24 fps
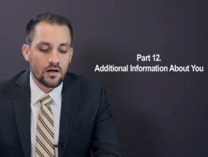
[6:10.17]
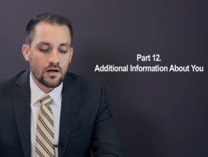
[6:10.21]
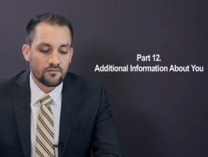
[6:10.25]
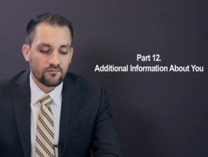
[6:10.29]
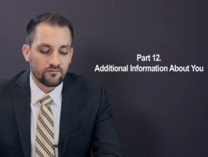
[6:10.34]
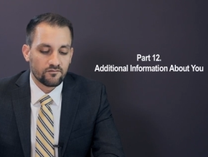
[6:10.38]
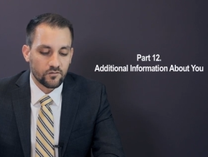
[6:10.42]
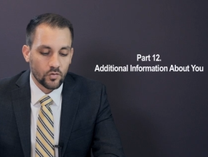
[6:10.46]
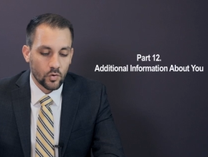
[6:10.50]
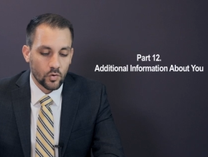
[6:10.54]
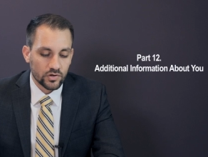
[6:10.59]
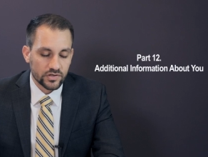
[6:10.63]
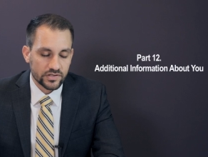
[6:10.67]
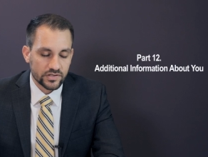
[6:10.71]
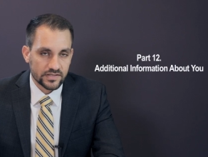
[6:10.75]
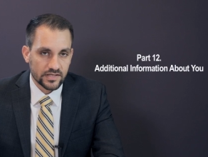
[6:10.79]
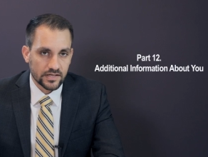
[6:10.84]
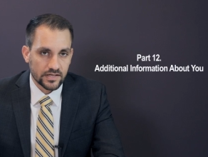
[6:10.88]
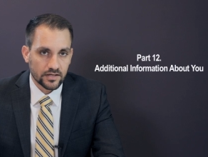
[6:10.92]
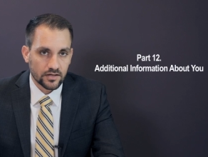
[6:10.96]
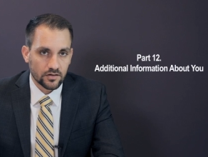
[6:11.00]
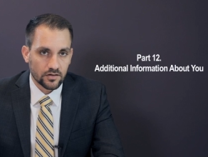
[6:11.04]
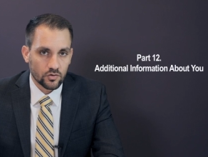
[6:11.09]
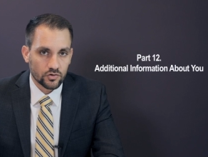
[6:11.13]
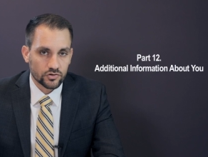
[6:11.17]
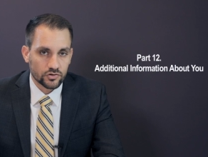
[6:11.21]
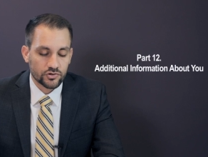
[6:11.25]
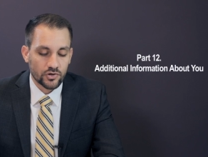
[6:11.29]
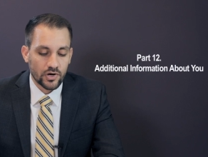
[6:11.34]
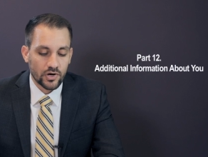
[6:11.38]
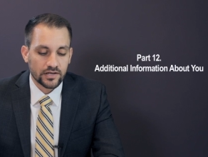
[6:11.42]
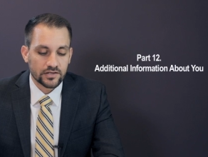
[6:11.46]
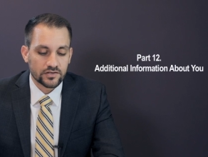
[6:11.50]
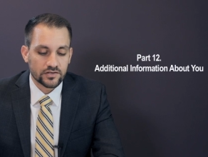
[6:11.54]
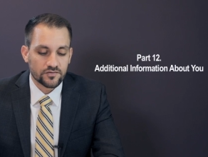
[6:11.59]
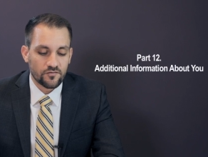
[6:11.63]
forcing or
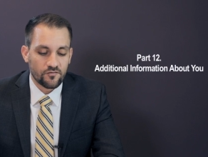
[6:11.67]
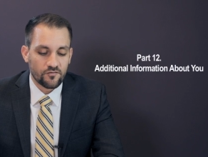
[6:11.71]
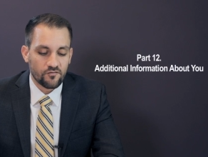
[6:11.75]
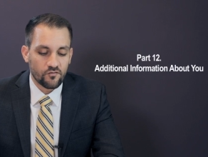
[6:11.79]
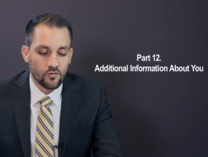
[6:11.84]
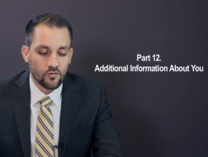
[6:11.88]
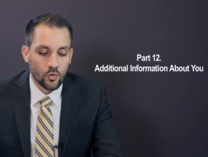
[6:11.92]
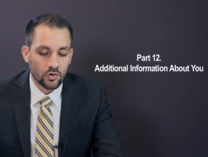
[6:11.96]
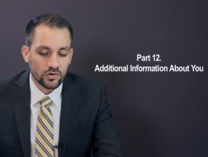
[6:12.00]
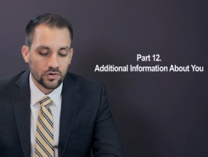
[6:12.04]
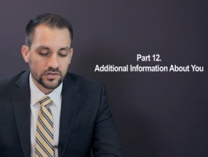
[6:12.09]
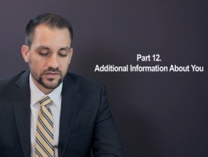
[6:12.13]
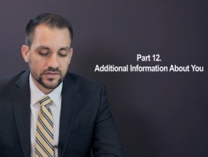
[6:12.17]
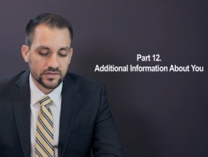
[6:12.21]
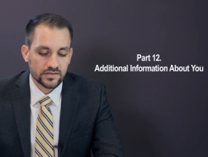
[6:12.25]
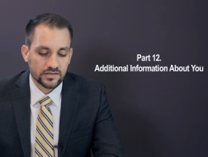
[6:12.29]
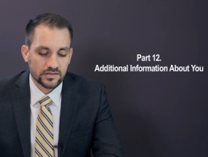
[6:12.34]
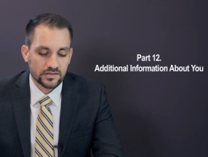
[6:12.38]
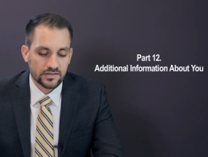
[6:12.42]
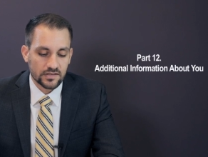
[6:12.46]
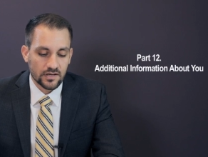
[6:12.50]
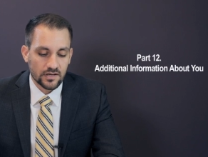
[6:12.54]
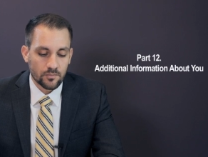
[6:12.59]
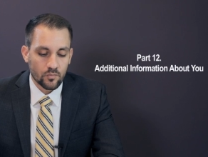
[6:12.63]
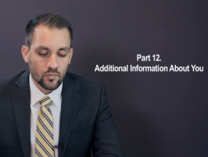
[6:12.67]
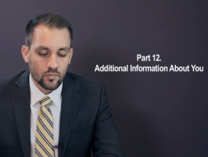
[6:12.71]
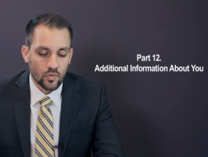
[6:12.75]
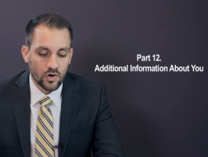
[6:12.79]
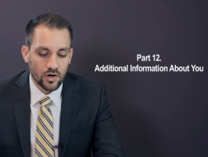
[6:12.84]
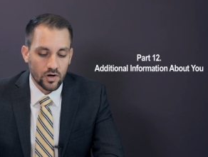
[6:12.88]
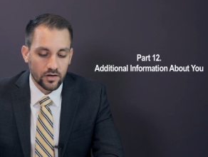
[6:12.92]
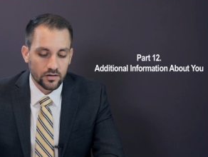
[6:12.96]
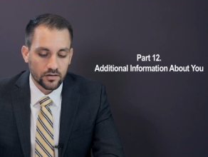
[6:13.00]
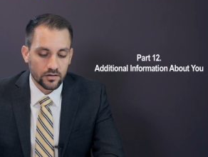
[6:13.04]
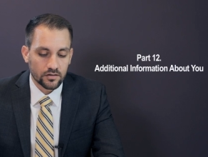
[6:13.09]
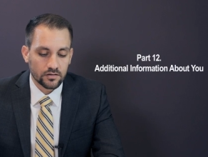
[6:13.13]
trying to force
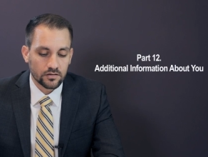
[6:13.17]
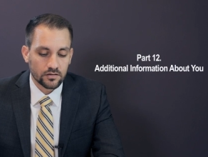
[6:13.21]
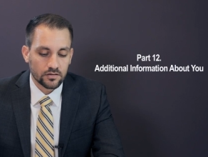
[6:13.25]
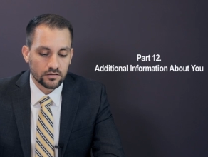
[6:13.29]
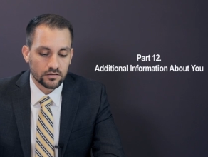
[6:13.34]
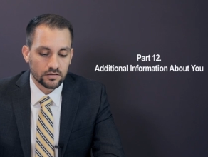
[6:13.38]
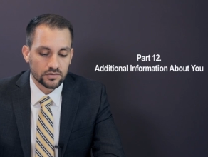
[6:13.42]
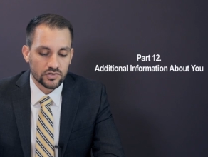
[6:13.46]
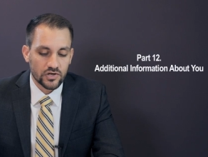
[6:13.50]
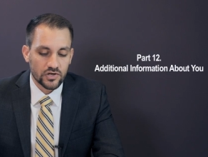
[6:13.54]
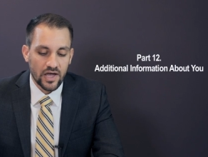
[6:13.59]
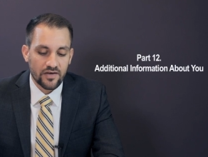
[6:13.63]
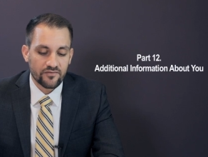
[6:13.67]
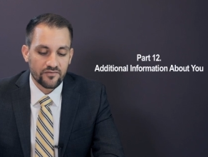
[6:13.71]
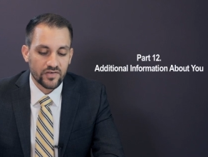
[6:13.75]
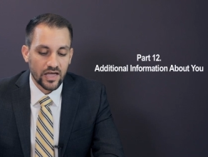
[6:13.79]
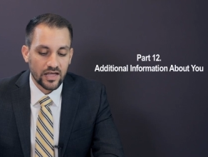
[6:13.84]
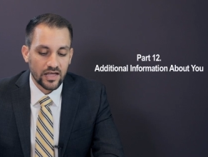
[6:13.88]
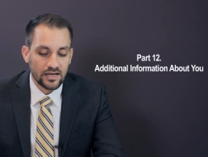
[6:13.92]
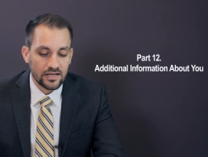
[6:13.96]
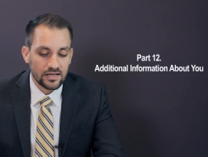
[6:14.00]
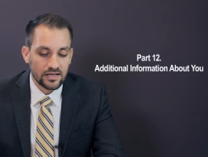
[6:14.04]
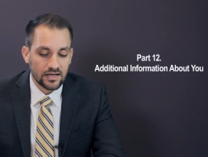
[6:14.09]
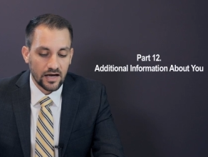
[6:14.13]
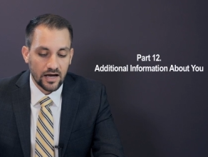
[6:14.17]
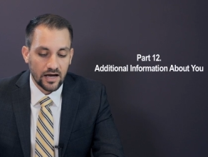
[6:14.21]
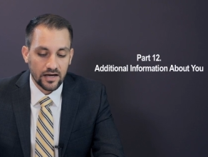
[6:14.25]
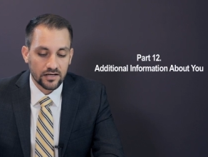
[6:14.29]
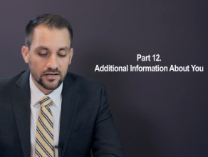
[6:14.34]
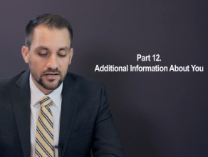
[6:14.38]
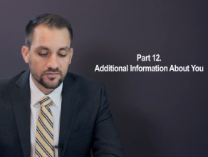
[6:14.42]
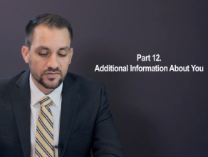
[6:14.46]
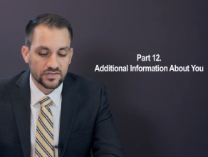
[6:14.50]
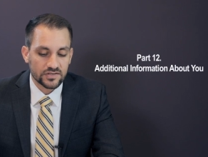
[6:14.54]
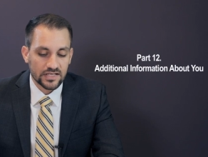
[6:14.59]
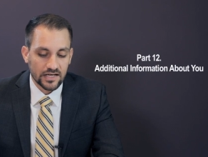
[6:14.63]
someone to have any kind
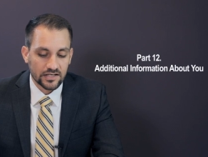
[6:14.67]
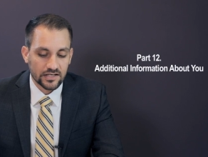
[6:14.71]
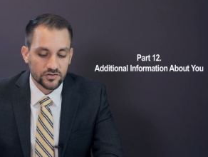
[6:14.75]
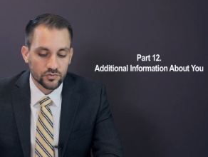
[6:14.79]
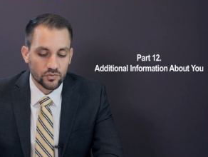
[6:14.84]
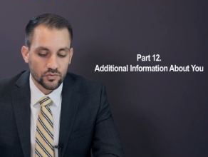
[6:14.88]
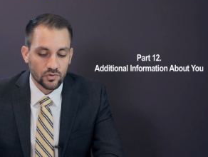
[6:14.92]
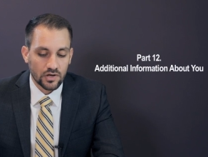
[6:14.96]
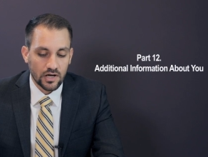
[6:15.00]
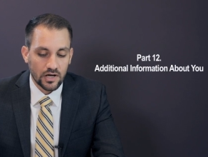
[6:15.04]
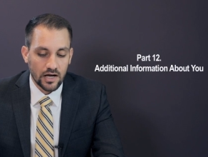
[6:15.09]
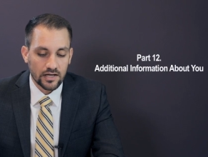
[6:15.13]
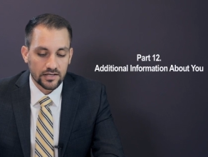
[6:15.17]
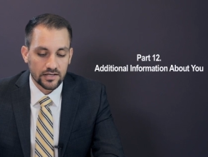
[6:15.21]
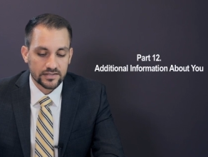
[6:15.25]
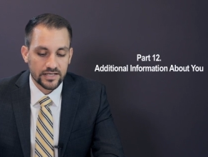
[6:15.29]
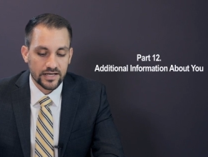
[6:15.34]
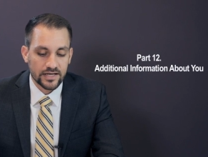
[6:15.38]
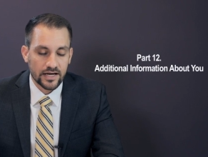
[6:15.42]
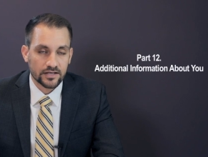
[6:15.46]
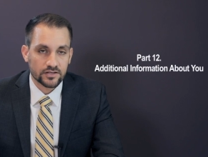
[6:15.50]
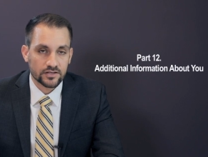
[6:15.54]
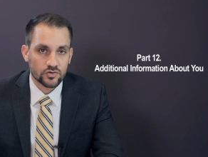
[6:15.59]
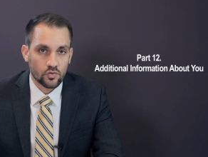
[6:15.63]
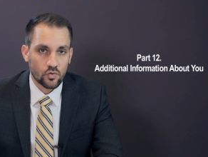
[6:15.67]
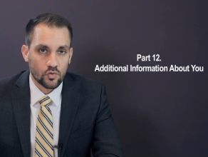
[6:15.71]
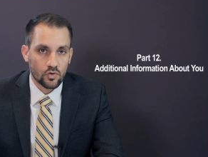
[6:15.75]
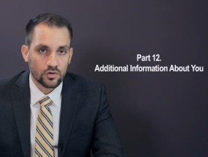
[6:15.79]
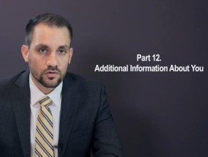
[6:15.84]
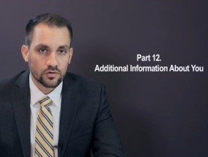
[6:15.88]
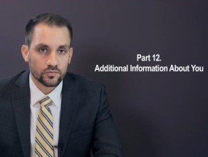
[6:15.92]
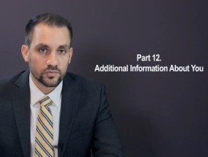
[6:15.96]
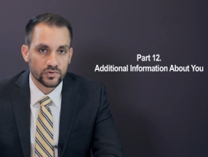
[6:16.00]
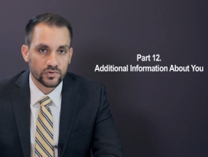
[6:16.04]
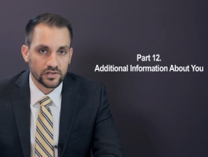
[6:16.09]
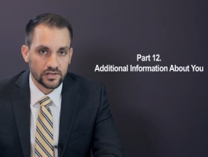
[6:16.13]
of sexual contact
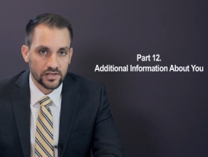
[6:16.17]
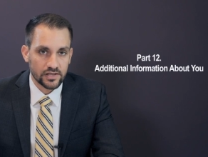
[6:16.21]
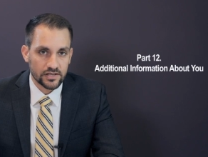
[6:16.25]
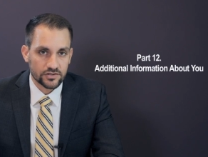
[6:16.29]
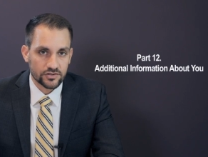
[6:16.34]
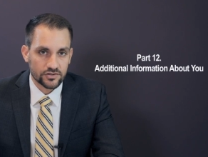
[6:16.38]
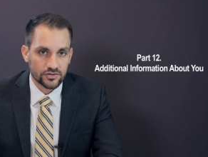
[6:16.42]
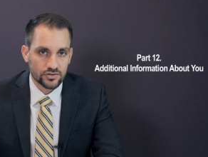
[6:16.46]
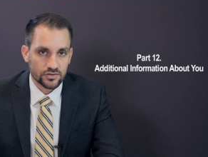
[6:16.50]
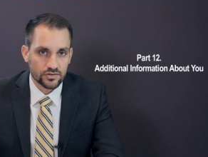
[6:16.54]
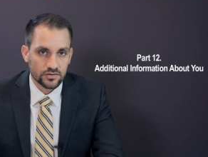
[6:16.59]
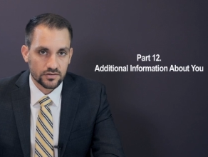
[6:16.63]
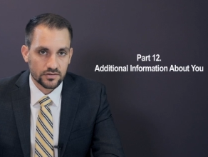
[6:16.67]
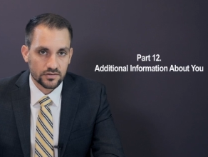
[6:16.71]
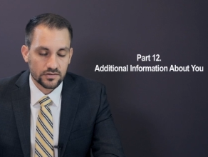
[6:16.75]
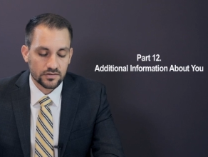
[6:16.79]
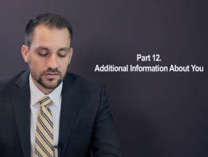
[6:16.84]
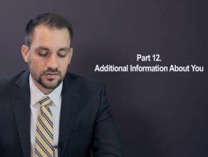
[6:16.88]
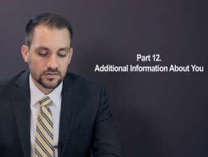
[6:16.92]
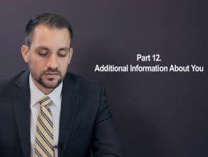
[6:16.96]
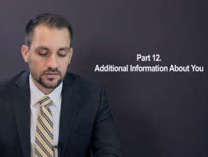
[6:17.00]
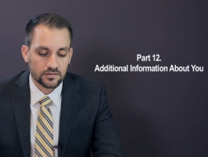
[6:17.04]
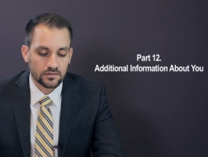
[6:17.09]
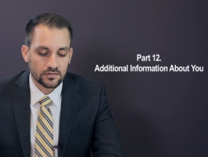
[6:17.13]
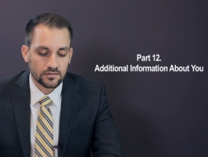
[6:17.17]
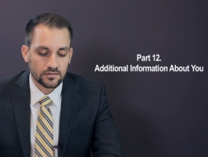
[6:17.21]
or relations,